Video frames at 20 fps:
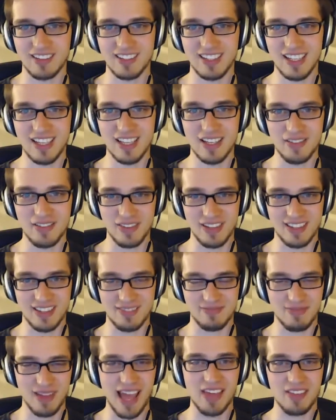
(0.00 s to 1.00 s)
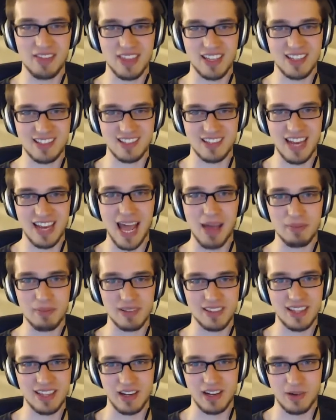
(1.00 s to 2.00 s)
If that things could
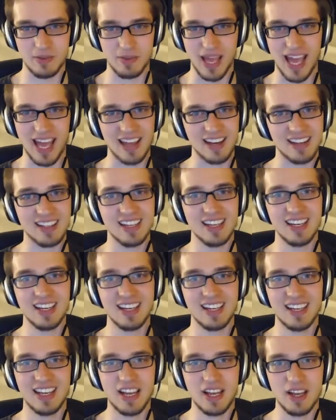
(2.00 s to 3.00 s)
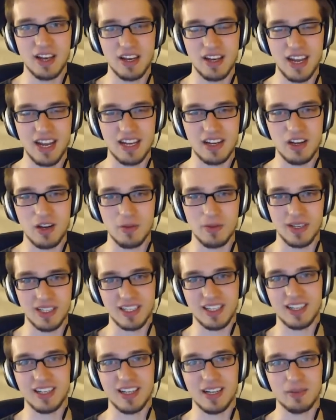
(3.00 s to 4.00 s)
happen that are bad, and ain't nobody
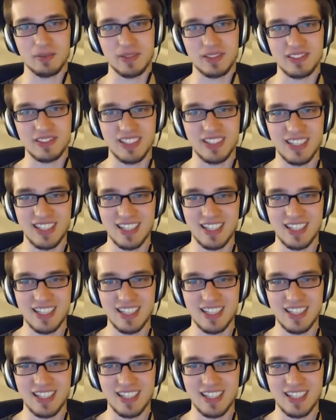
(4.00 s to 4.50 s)
gonna help you.